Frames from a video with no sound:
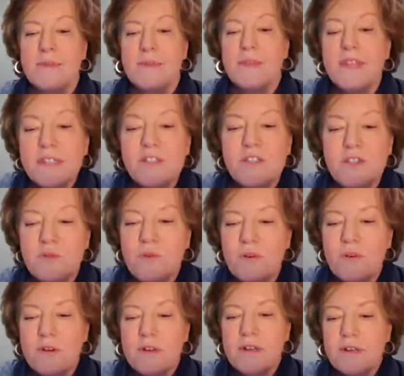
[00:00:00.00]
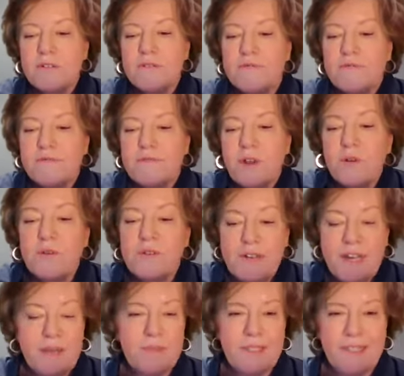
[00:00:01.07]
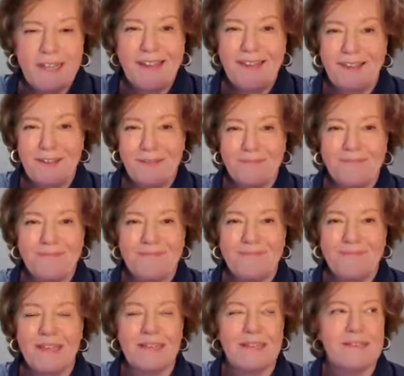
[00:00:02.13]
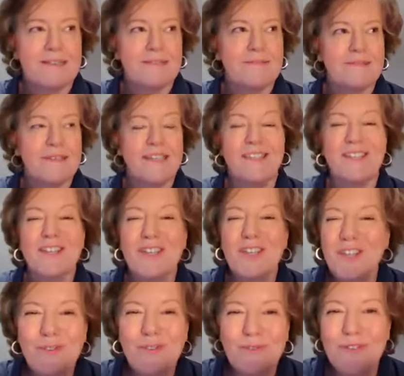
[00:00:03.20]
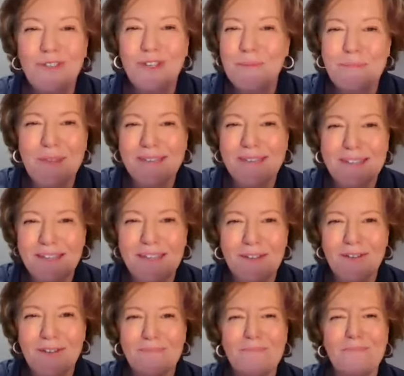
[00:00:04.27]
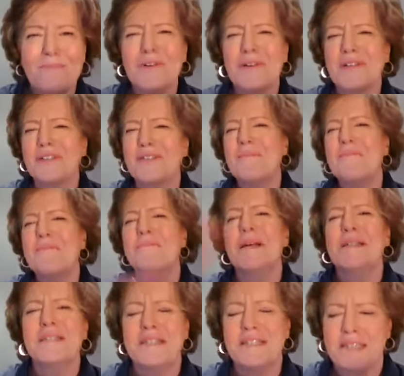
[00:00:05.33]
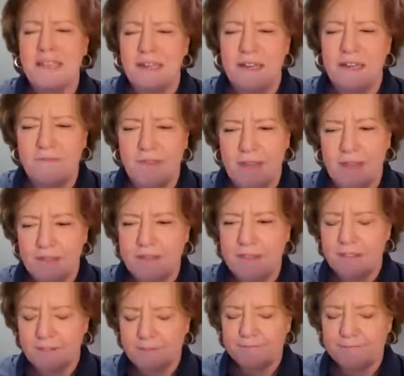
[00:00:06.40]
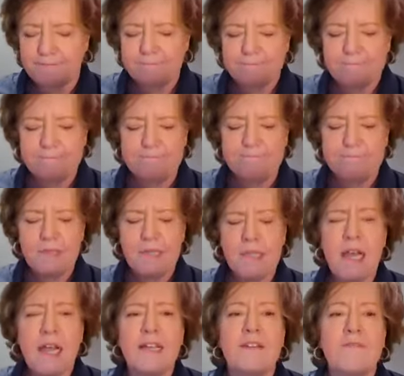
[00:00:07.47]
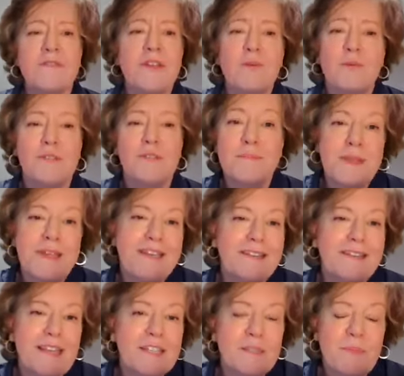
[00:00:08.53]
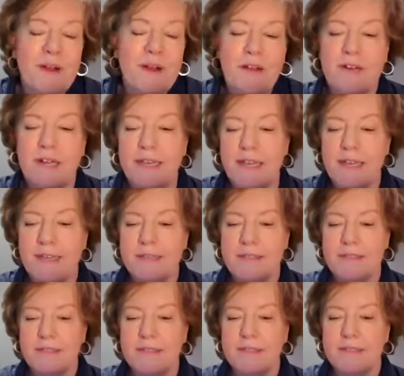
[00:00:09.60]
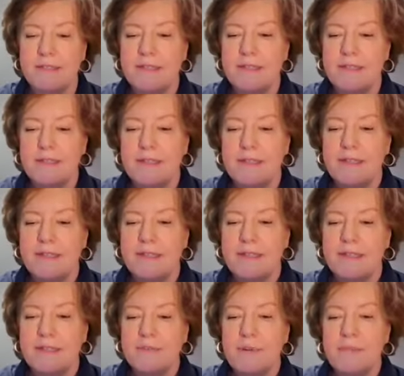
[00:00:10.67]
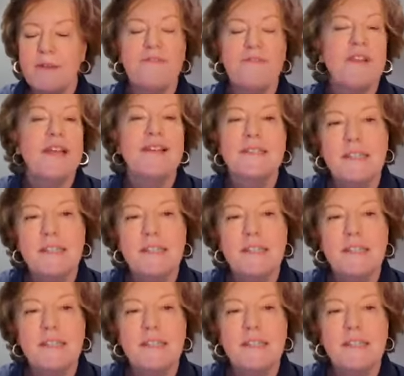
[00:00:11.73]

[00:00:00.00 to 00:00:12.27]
But this tour of Notre Dame Stadium, it's a huge, big deal, booked months in advance, kind of equal to meeting Les Brown, I guess. But my flight